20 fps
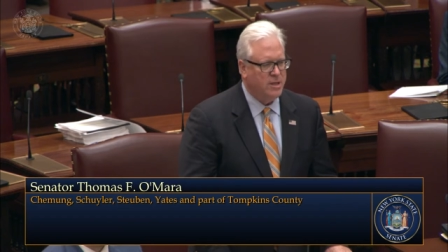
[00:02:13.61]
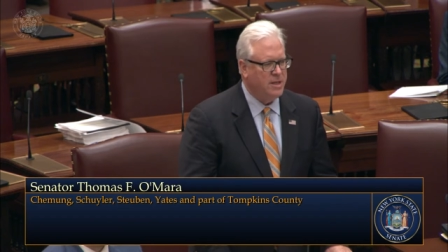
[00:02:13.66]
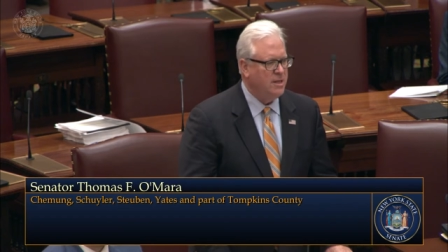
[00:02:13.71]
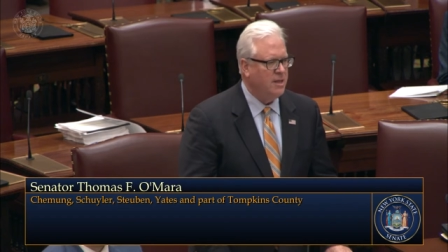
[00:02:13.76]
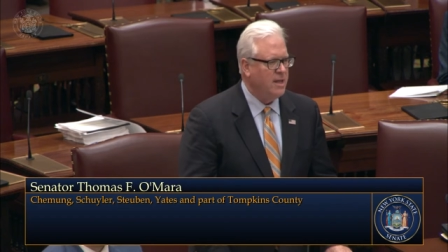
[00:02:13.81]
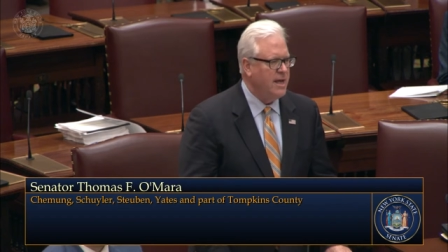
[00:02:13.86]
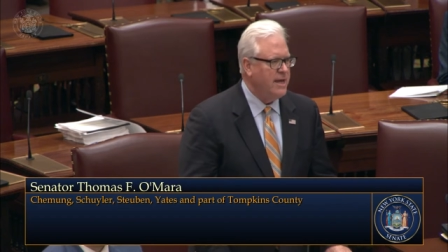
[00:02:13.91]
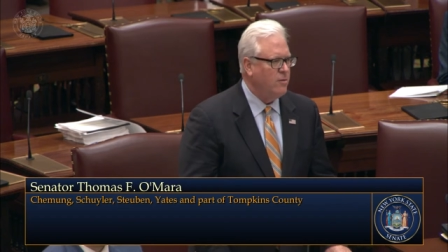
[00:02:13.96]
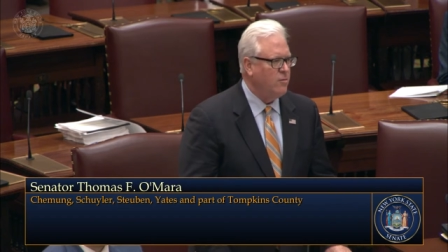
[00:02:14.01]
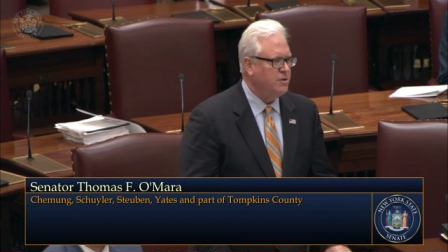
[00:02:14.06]
in
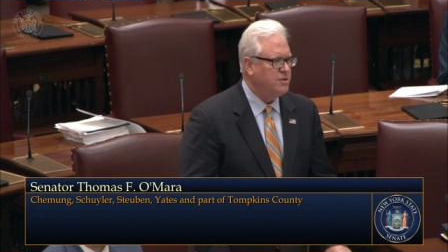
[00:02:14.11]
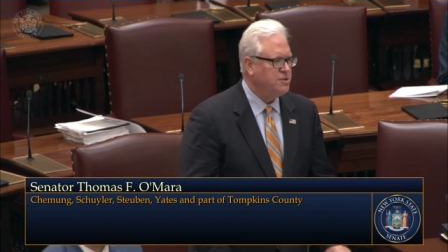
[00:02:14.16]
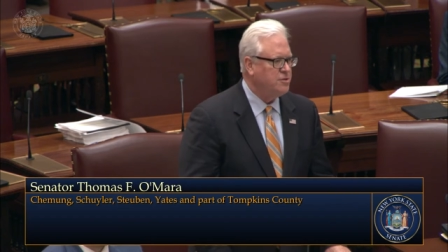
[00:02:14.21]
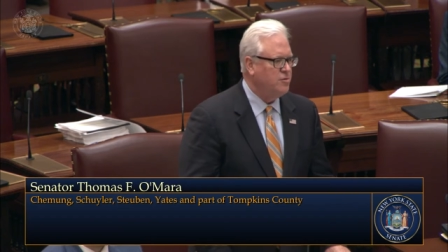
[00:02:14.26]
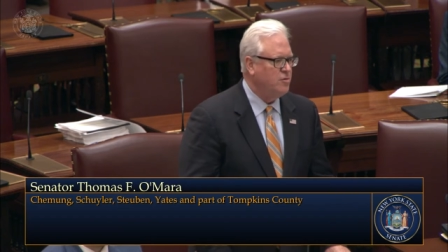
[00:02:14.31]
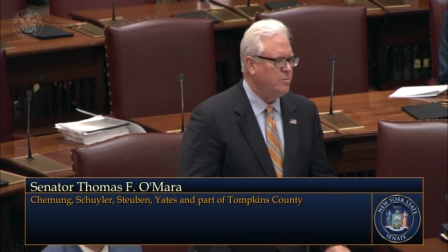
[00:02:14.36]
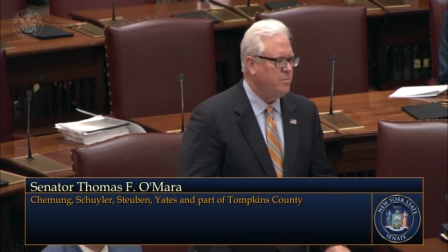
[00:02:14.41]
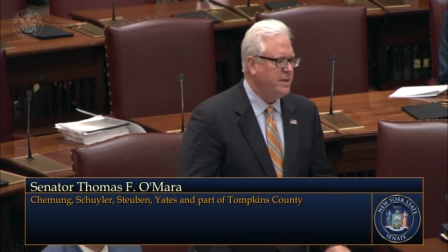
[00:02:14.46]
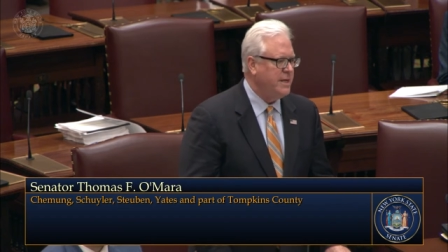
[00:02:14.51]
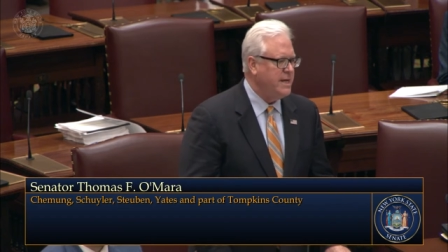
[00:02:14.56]
language to
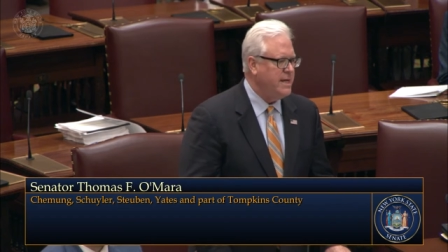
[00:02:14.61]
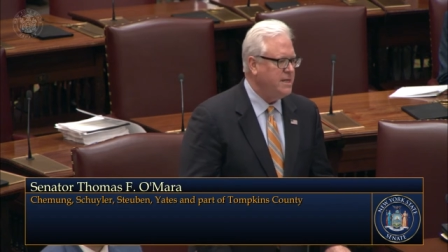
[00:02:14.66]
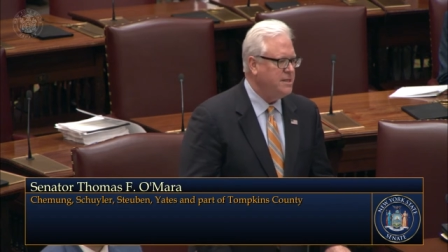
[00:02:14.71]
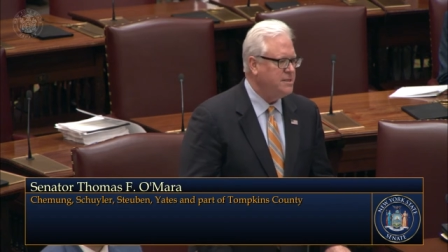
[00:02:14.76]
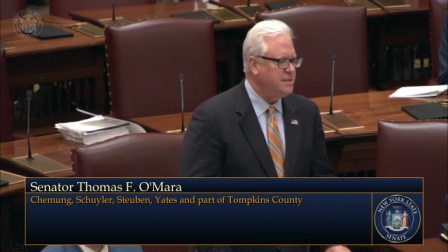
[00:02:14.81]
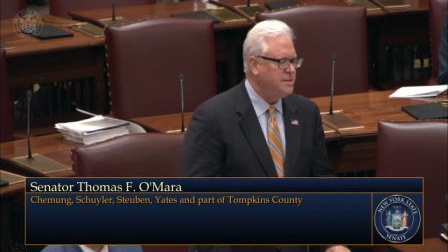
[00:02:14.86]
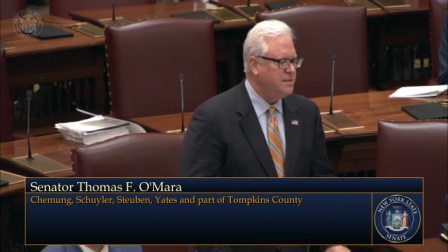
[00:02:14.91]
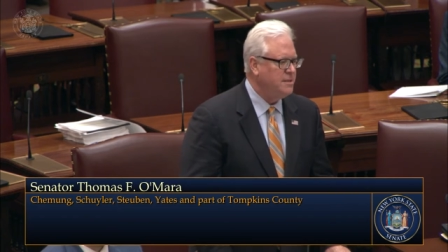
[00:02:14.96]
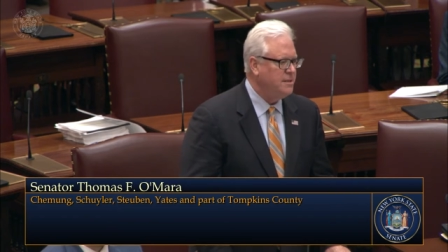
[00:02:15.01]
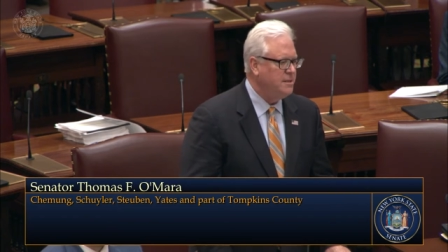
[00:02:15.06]

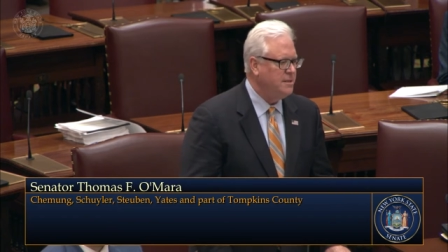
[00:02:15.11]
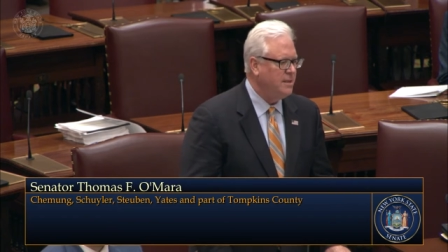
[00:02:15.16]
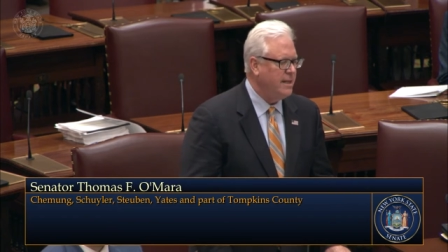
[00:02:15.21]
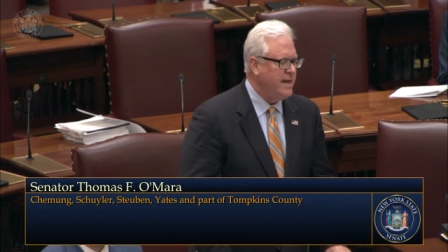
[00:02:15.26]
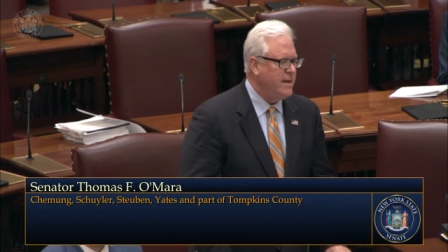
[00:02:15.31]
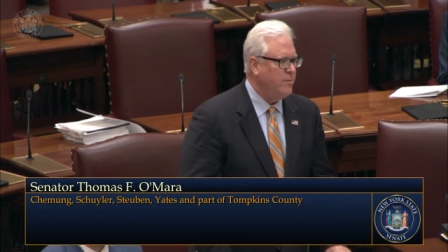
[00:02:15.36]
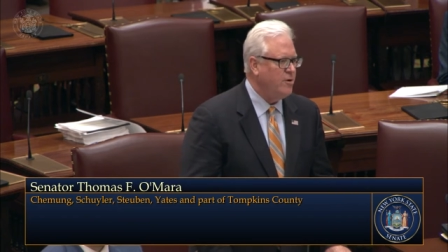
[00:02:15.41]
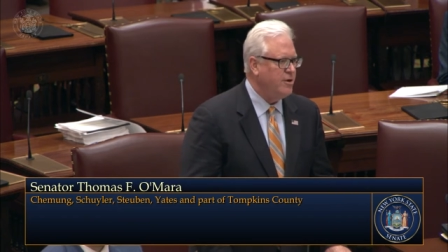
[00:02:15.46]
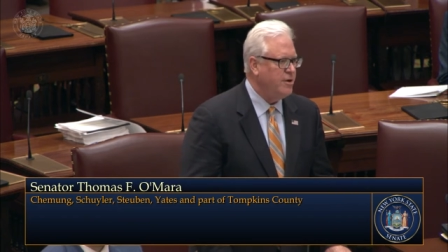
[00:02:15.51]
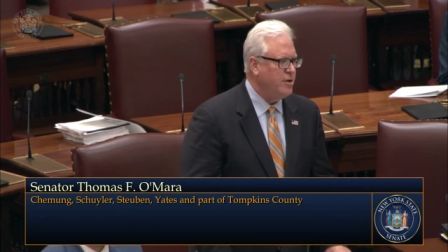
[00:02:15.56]
appease
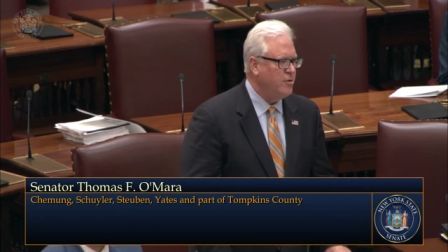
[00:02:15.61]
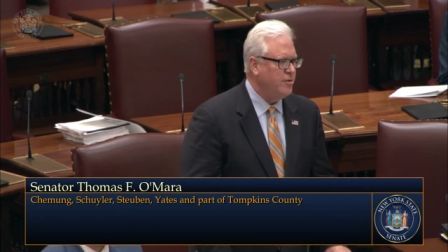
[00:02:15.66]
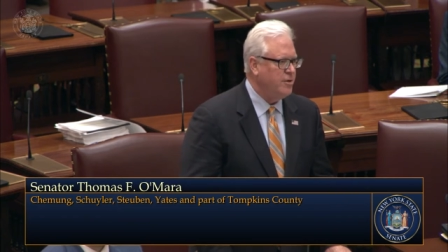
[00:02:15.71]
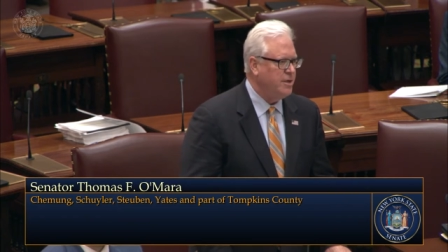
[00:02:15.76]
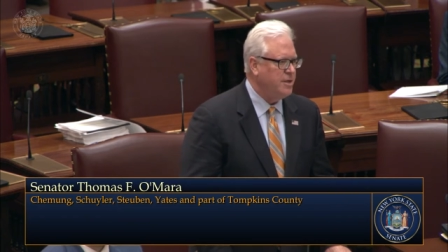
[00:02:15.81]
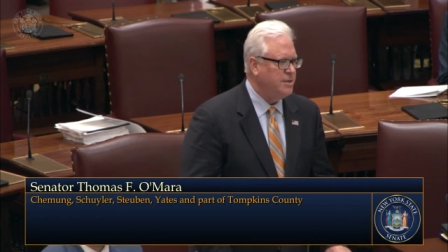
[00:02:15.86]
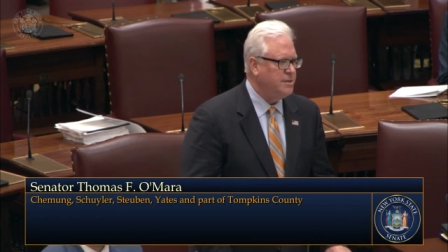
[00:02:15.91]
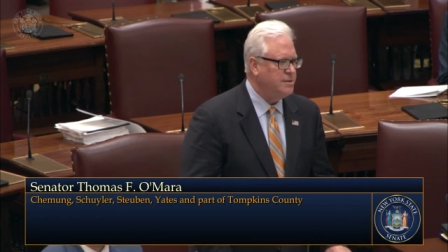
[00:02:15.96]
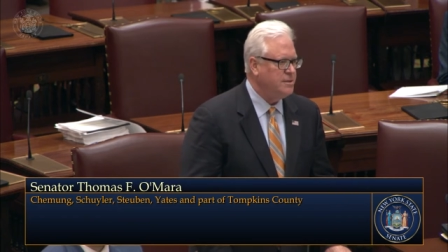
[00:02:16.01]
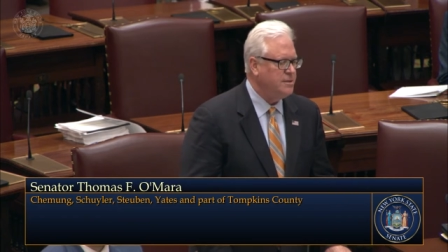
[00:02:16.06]
labor
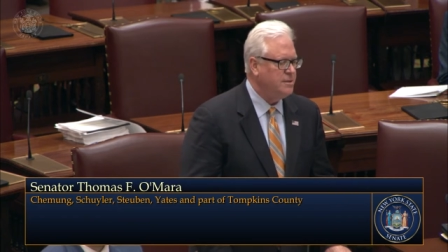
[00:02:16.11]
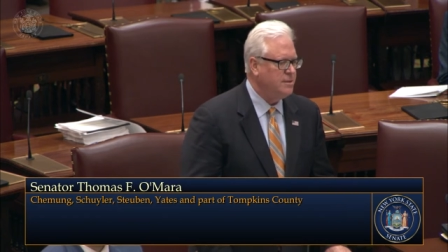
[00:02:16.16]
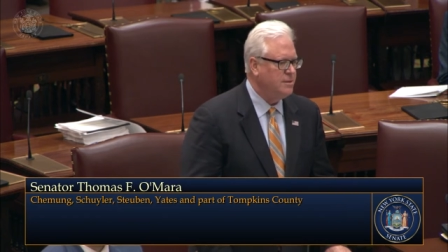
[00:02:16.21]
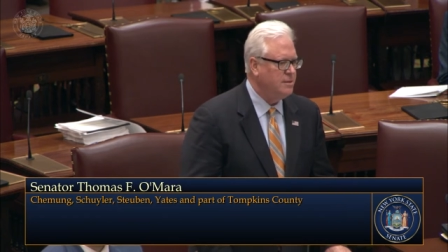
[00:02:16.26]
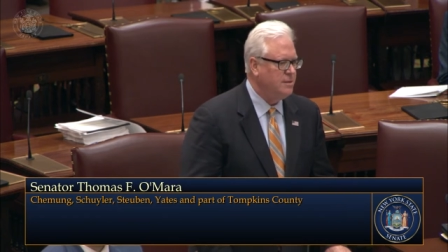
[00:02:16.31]
unions